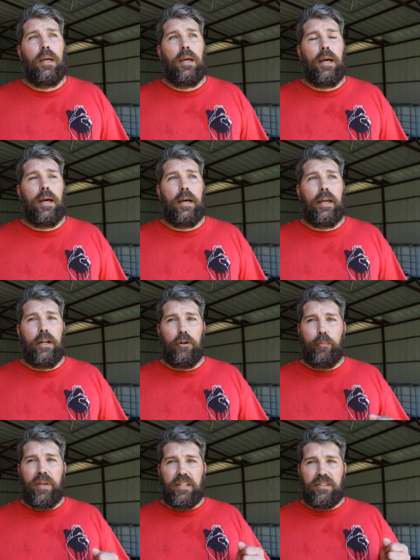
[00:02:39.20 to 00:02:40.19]
Uh, it'll
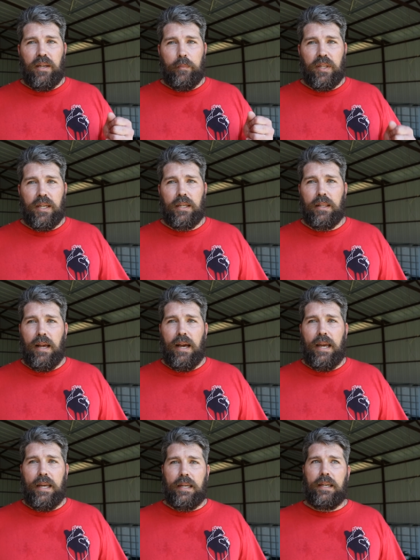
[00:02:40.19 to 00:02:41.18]
be something
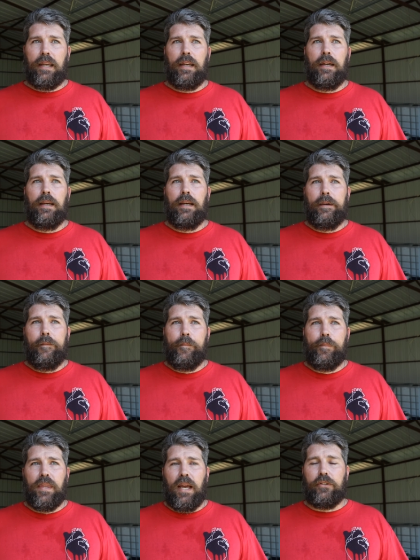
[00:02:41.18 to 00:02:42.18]
like,
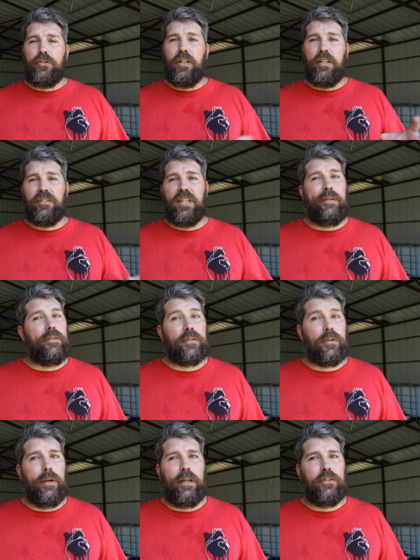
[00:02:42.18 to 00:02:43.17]
I should have saved a
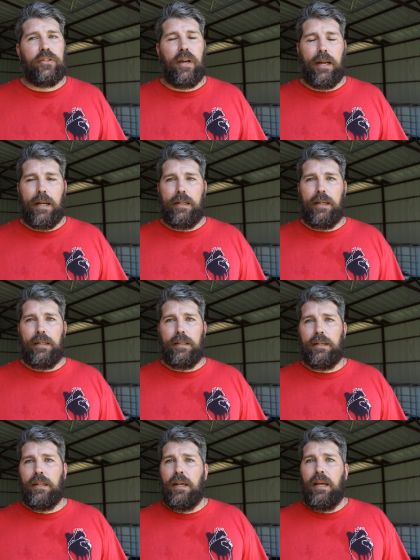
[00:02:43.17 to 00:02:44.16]
screenshot, I
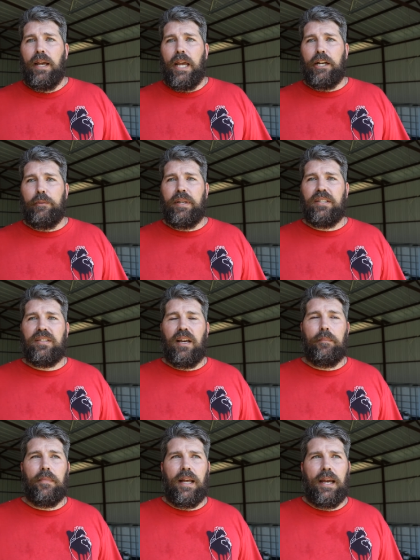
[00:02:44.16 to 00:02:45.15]
didn't. It'll be
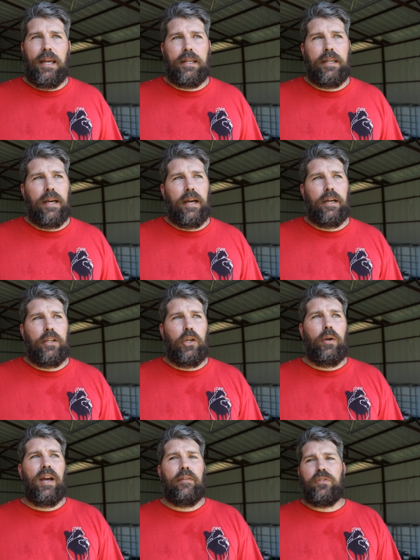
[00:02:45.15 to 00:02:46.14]
something like, uh,
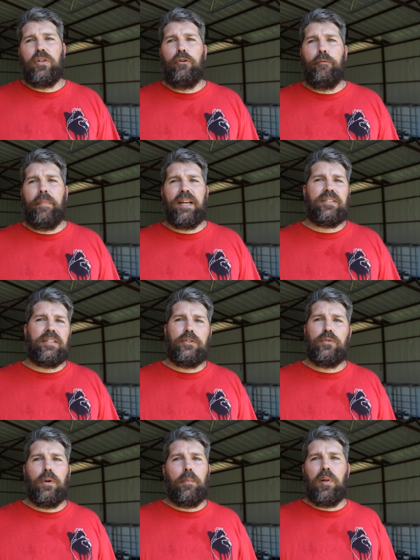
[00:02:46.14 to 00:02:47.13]
you have two
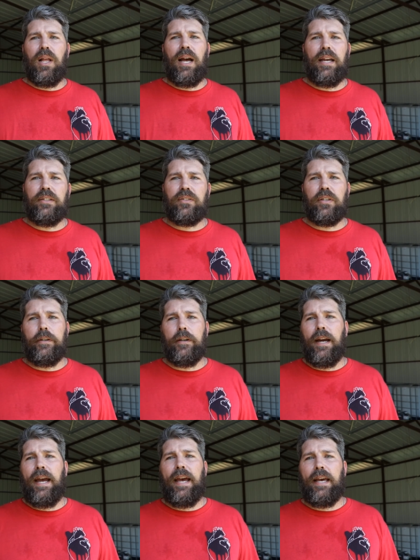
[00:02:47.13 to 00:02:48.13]
message replies to your
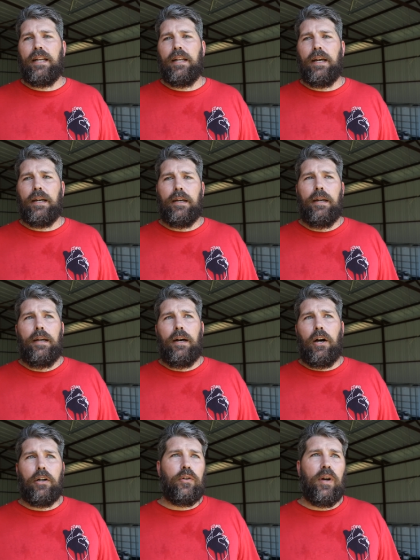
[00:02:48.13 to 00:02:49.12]
ad uh,
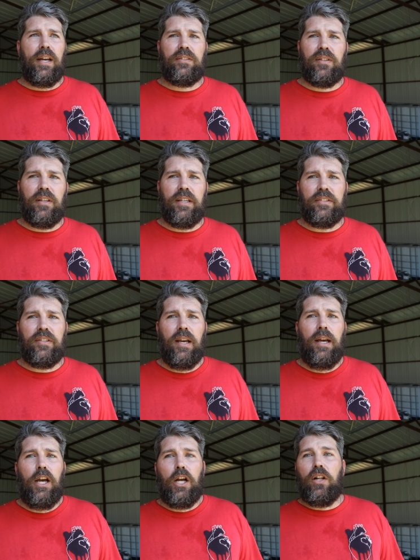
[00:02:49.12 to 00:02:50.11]
on Craigslist,
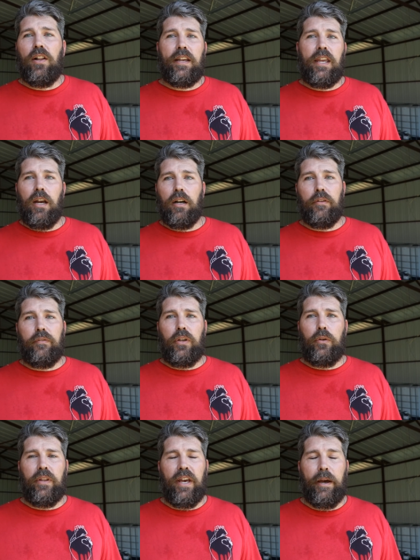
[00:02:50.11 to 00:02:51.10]
click here to
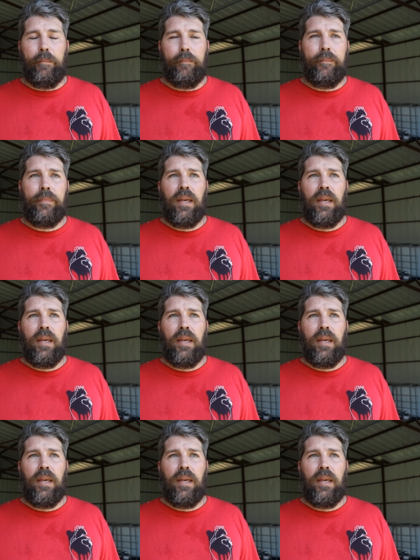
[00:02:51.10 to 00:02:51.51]
view them.